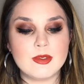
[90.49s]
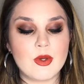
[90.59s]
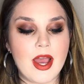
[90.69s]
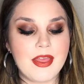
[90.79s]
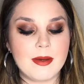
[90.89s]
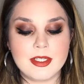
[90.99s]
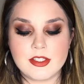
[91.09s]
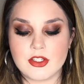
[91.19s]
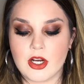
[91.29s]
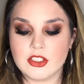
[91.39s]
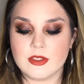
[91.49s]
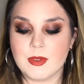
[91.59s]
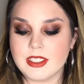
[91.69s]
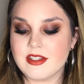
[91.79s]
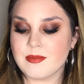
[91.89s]
So I think I'm going to start,
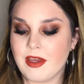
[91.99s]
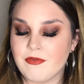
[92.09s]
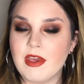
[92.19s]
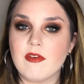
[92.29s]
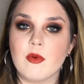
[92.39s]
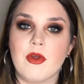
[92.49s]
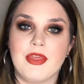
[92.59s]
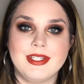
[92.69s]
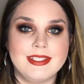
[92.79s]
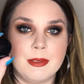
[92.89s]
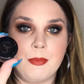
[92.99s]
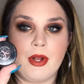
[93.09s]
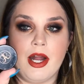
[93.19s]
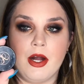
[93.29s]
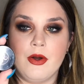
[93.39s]
just because it's my favorite, with the
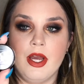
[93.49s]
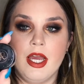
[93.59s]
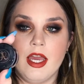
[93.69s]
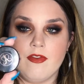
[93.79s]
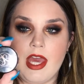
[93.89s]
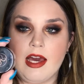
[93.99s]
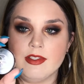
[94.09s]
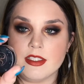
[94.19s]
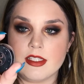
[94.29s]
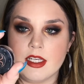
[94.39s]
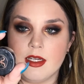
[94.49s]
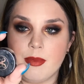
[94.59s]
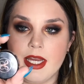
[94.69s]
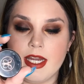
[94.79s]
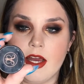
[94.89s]
Dipbrow. If you haven't seen
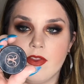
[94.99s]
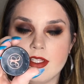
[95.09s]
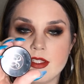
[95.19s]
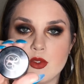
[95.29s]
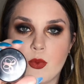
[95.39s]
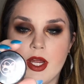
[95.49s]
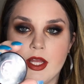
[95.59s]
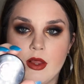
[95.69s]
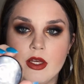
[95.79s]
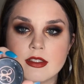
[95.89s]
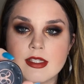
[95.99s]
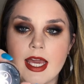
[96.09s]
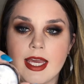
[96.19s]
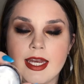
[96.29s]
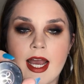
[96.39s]
it by now, this is what it looks
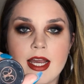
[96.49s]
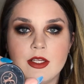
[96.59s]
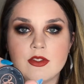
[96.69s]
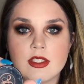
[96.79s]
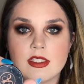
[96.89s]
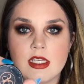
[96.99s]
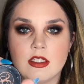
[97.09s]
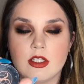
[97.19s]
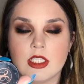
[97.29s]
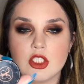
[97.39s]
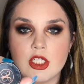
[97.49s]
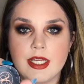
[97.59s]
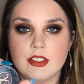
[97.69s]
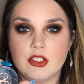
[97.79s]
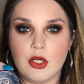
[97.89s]
like, and I use the
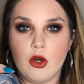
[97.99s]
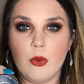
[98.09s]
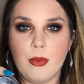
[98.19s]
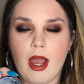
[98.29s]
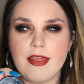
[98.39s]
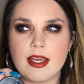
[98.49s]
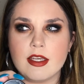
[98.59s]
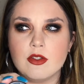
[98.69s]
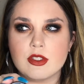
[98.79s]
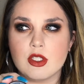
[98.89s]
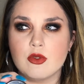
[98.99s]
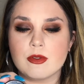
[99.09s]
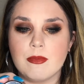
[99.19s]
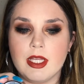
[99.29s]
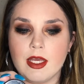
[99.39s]
shade Taupe. I think I used to
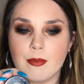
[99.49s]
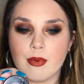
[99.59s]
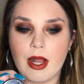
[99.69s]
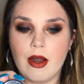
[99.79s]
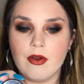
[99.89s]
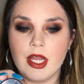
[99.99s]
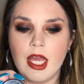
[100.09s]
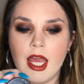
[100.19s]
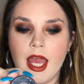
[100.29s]
use medium brown,